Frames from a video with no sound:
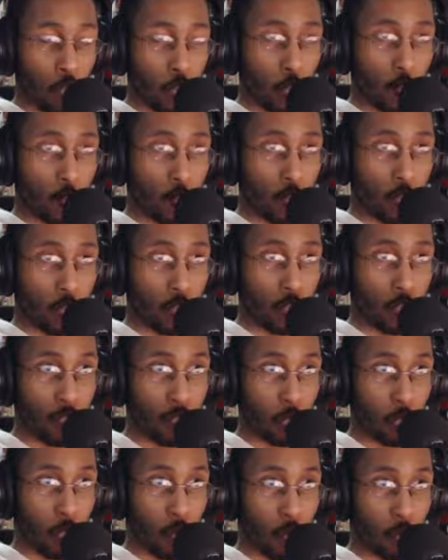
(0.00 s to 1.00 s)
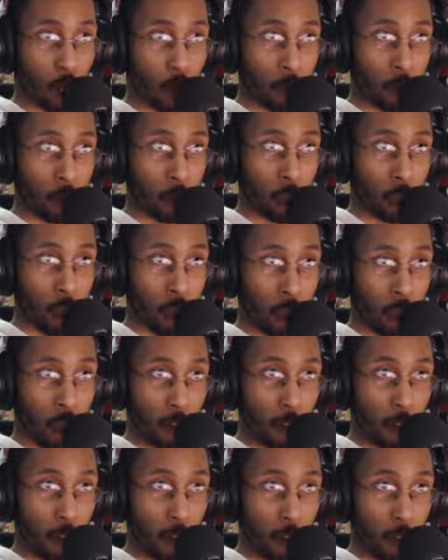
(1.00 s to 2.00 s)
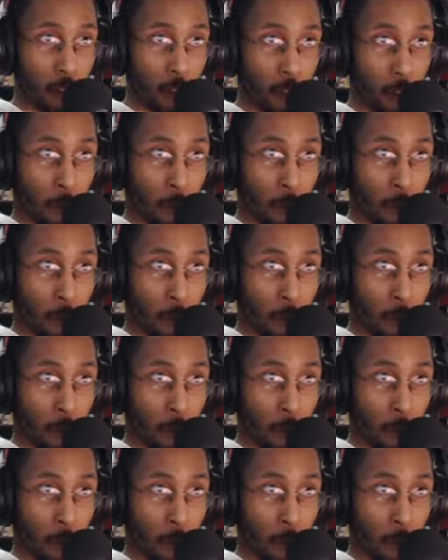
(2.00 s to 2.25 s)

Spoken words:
shelves and shelves of